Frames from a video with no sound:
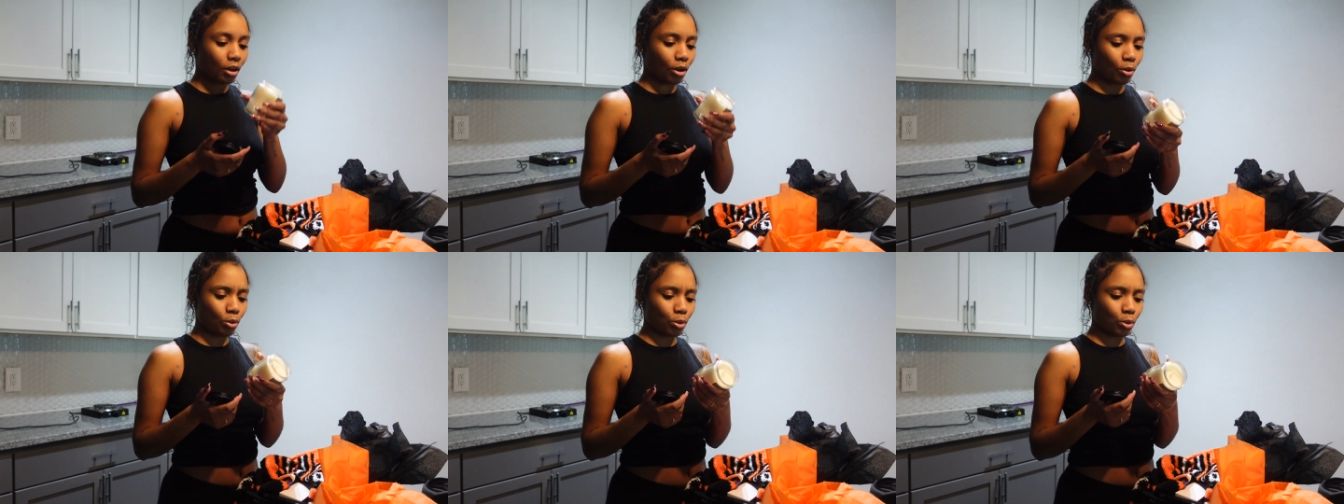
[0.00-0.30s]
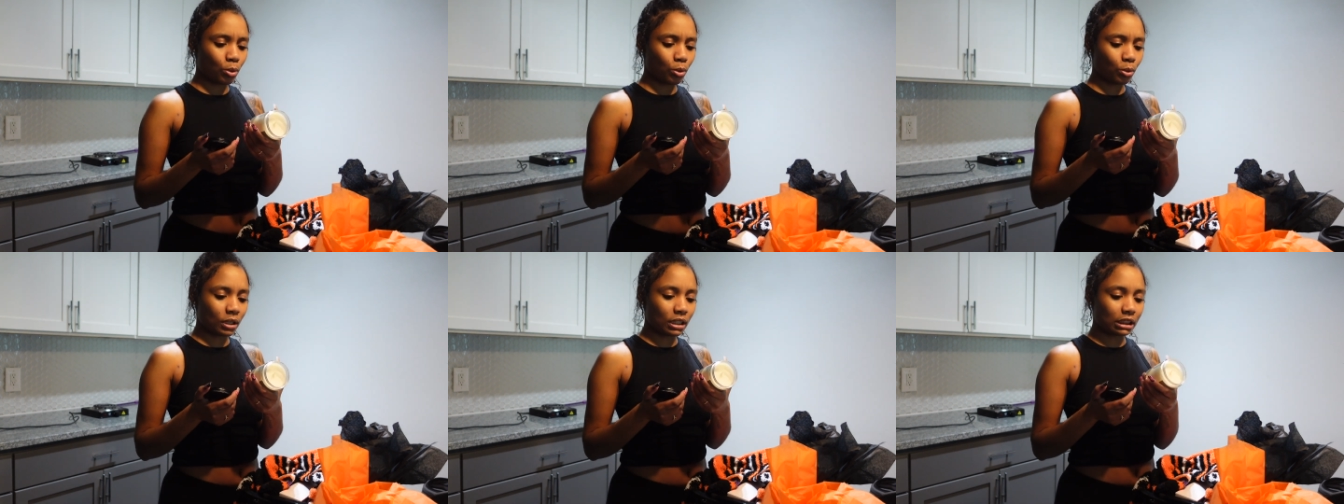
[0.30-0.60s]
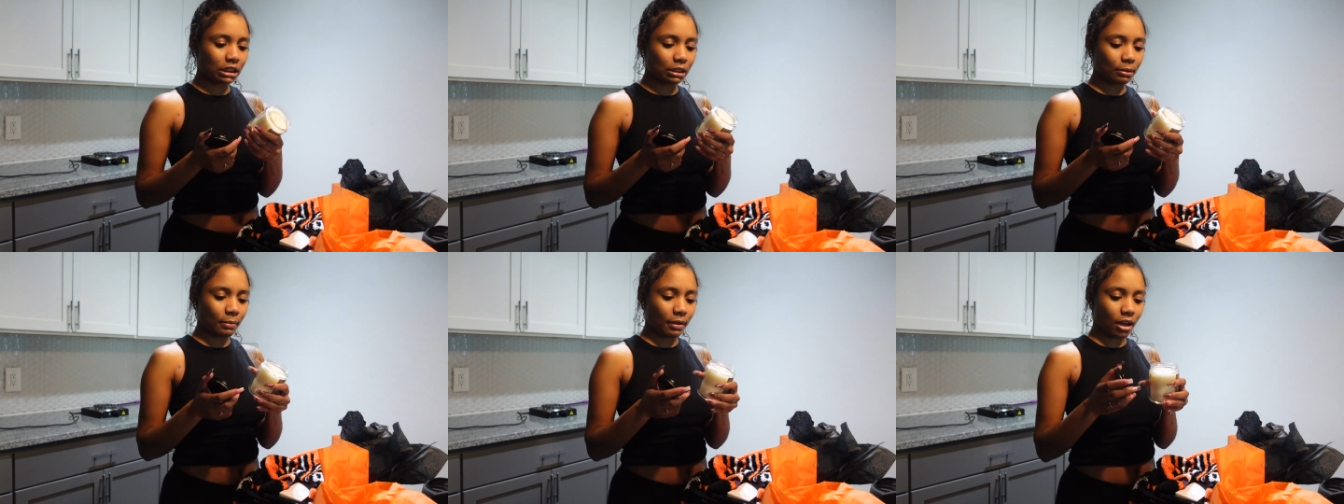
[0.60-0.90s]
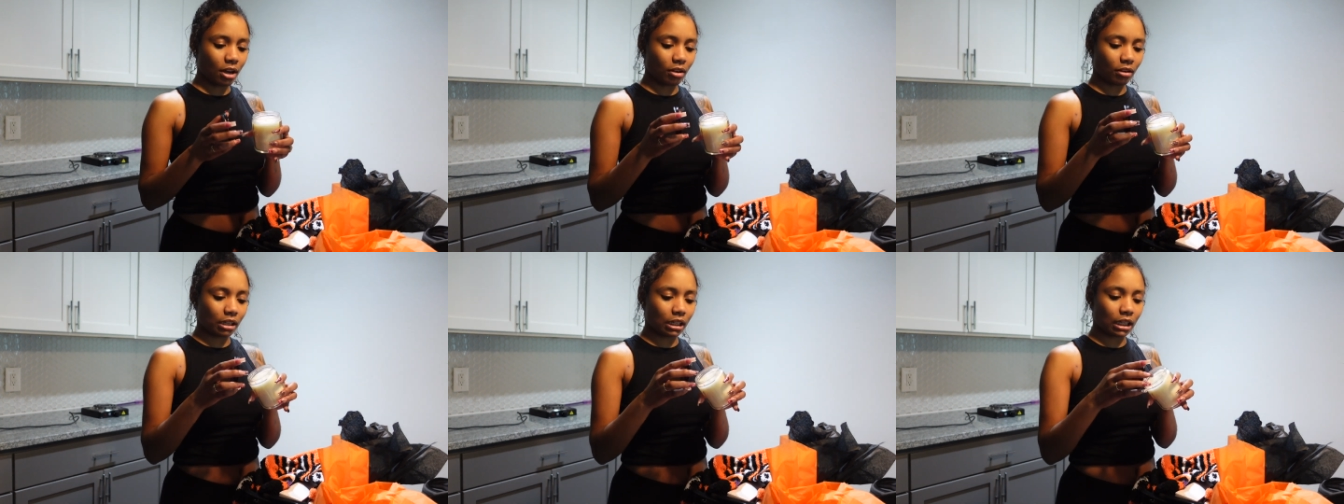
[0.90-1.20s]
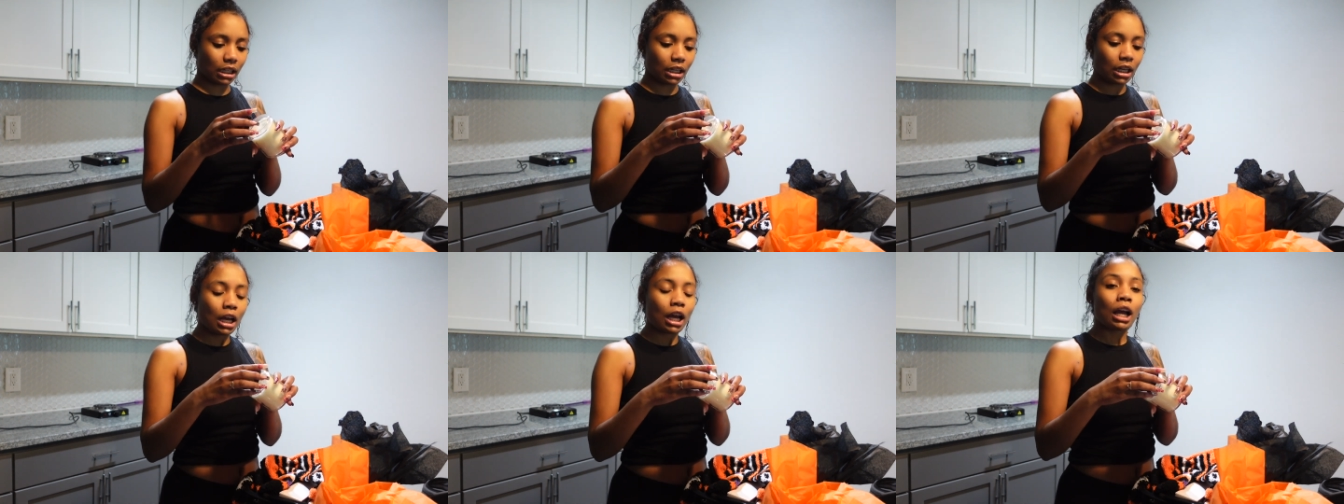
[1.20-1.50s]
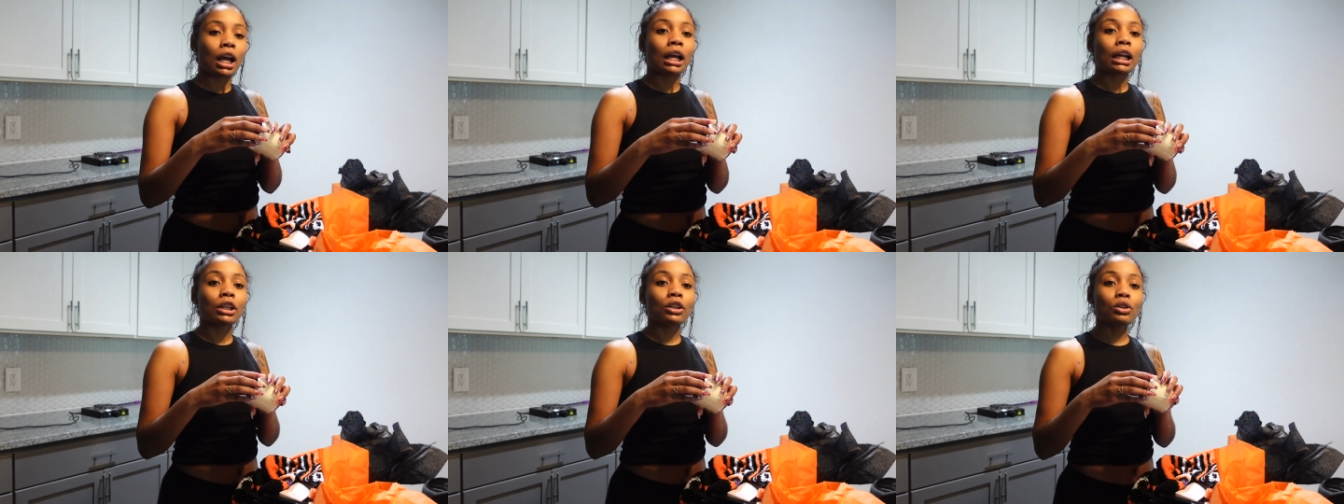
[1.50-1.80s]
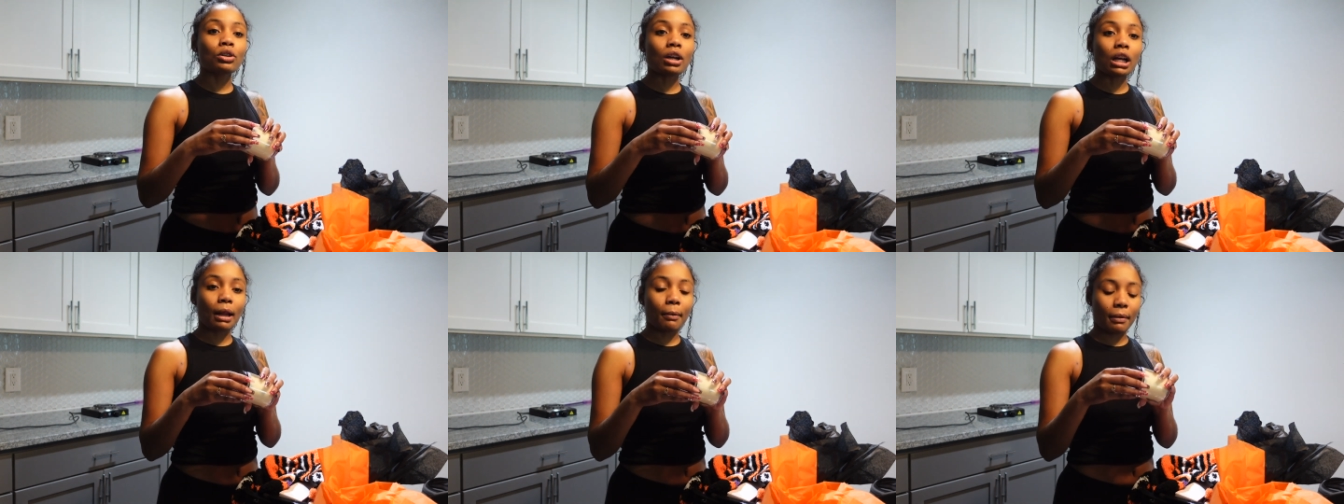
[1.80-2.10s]
Cause they be having tea hot, but you
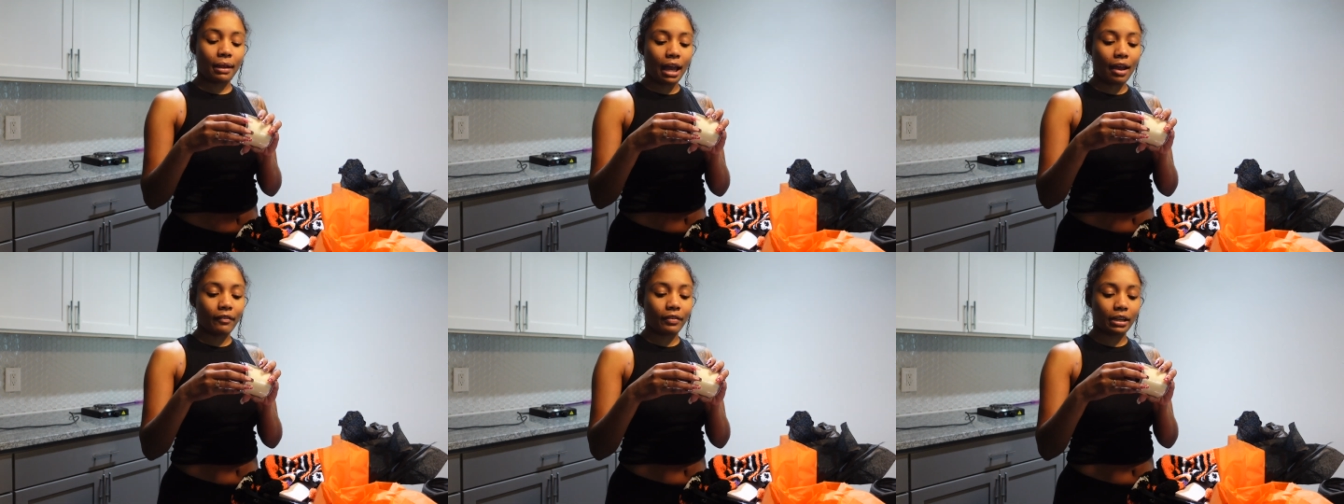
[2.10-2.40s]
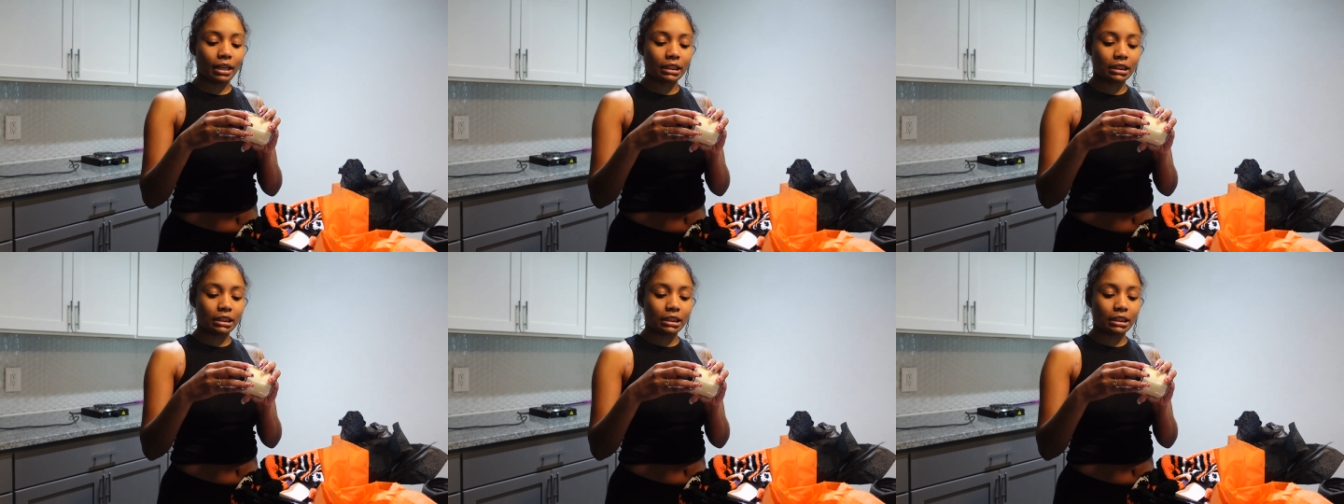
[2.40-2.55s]
know they be having